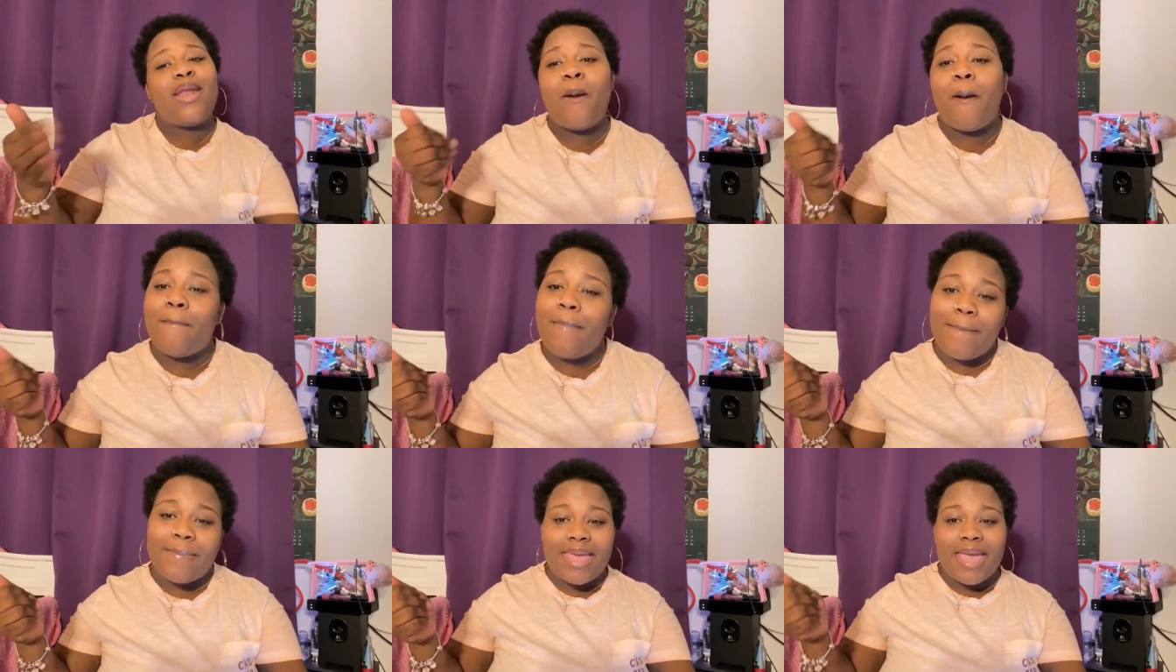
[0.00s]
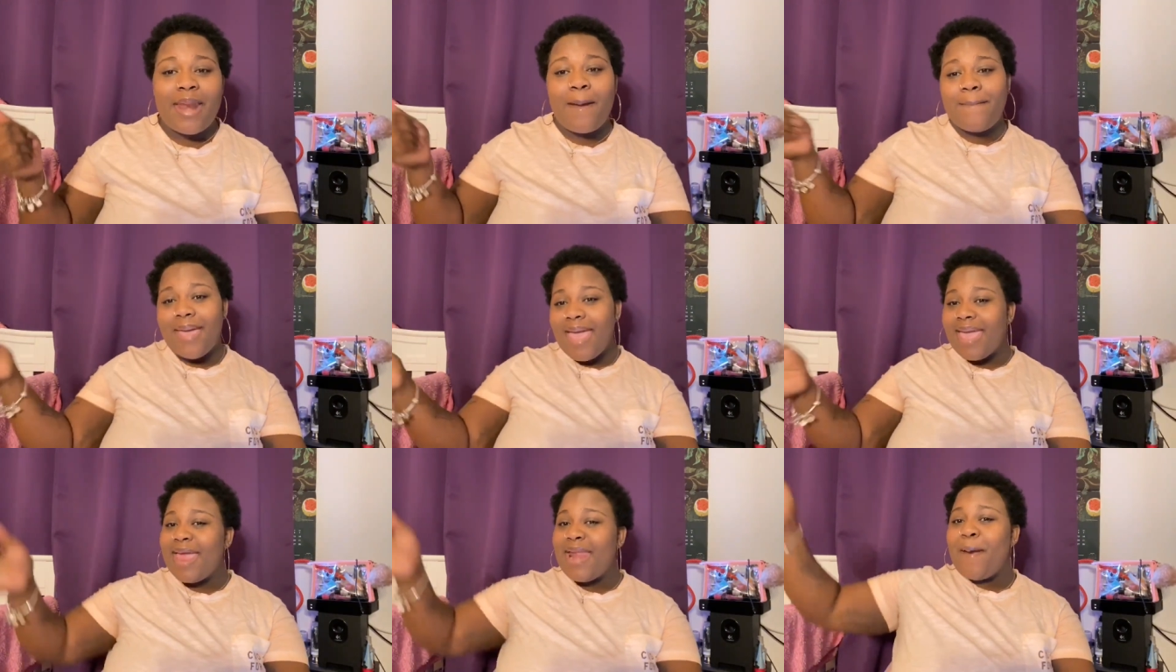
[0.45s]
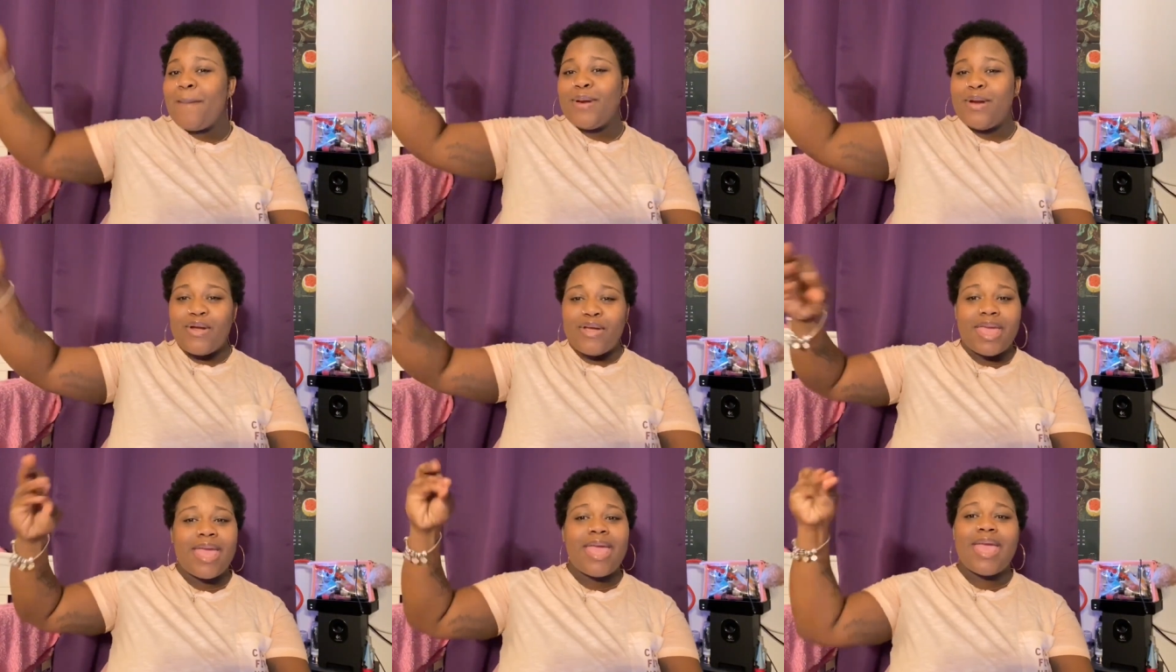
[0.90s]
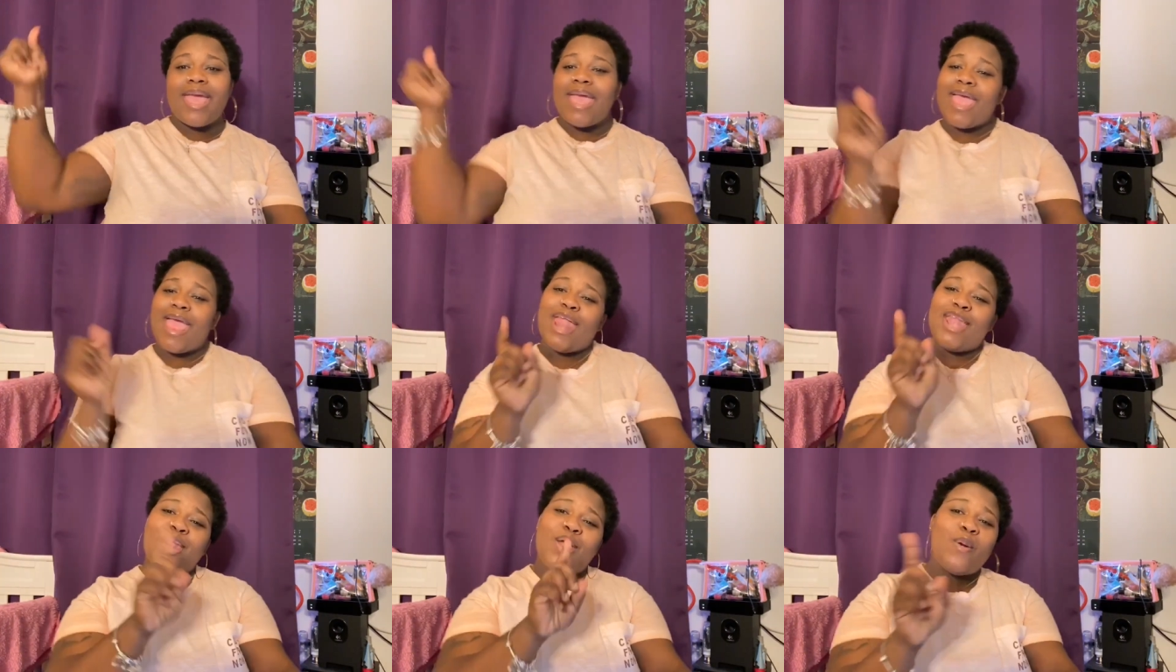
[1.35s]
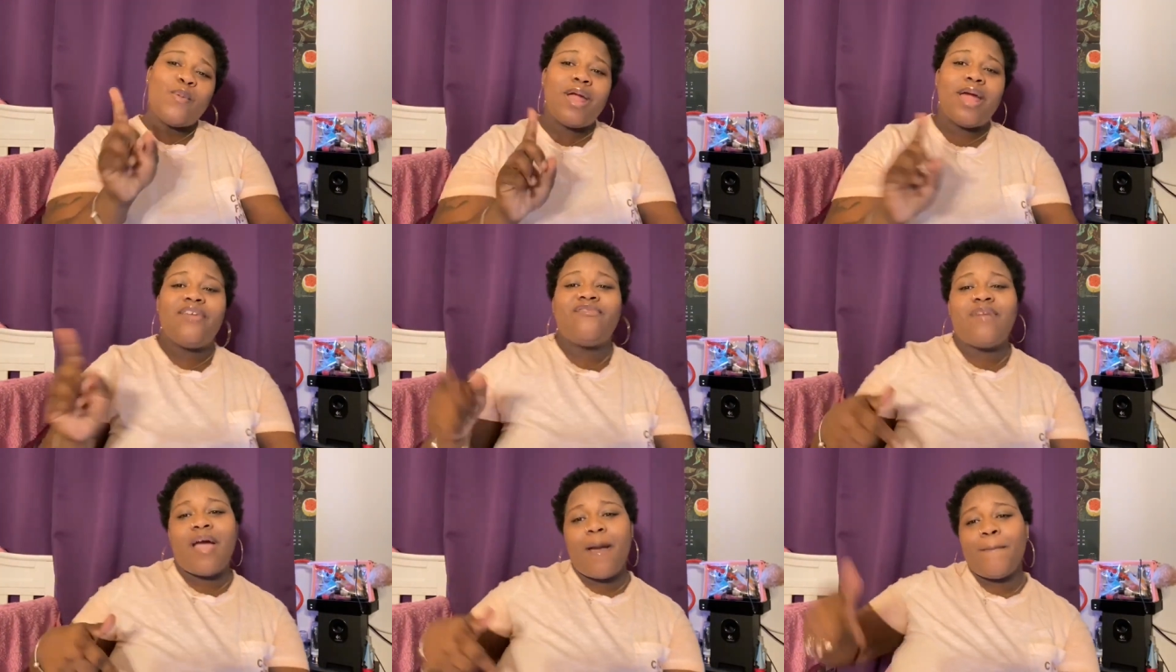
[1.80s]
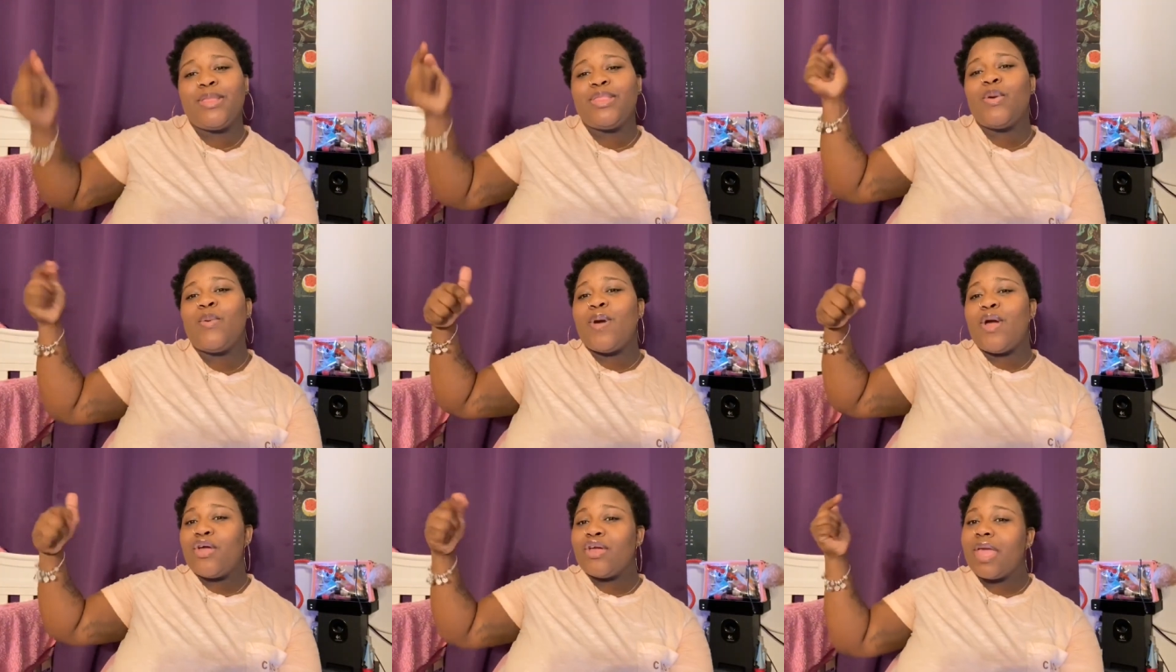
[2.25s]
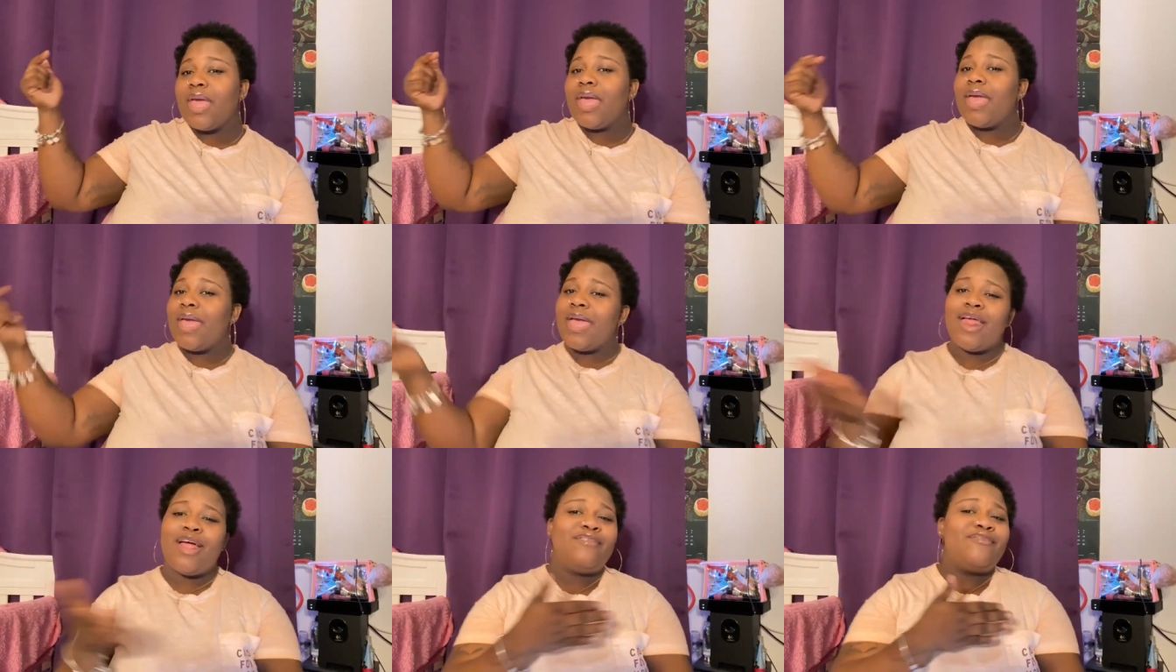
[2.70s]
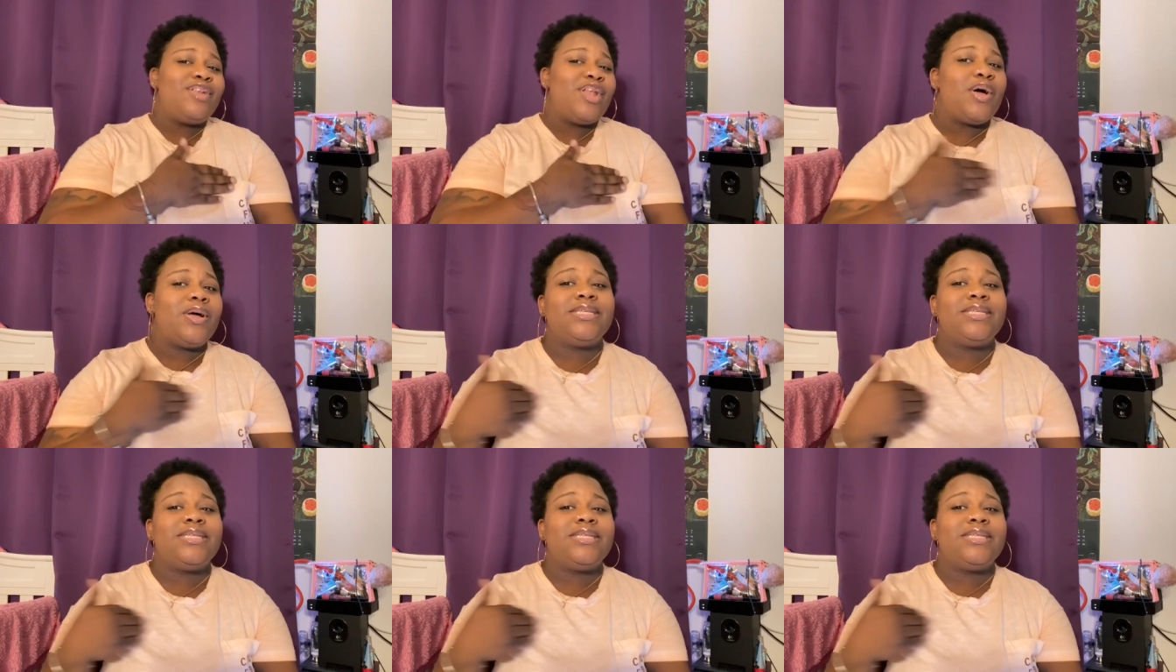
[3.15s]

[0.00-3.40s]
Little baby, I'm back in America. Don't have let vibe for the work, yeah.